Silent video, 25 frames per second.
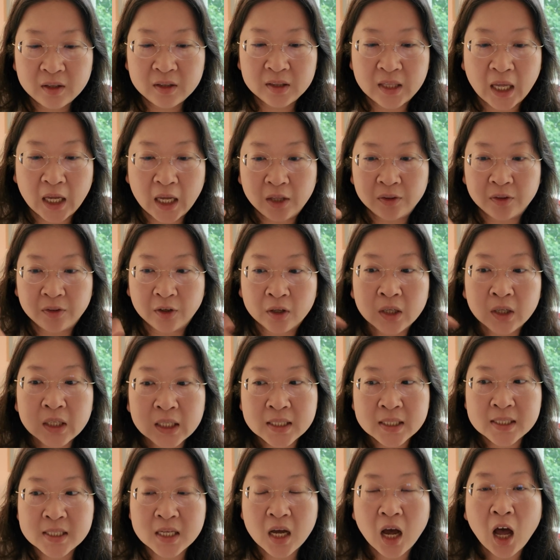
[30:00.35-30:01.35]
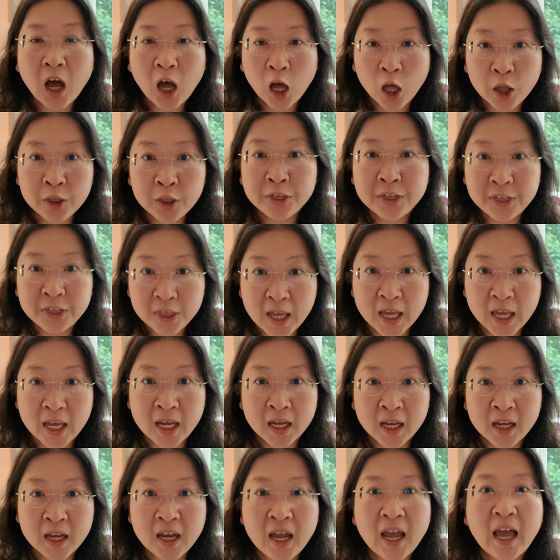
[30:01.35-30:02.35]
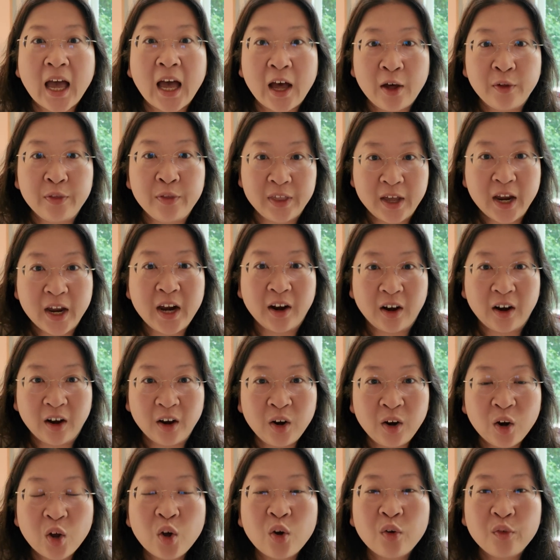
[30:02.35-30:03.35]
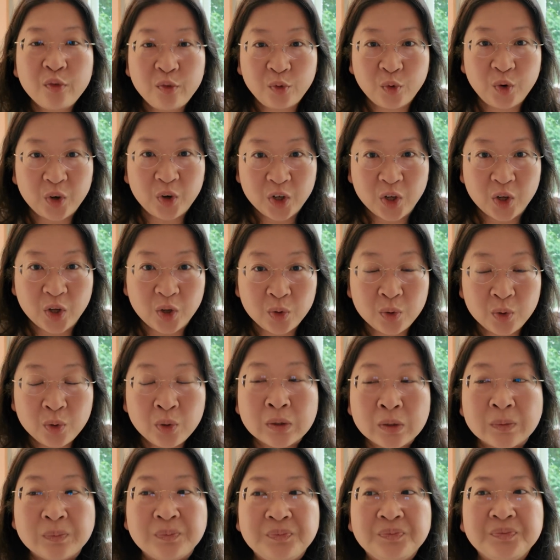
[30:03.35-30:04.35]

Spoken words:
that there is a thing out there for you.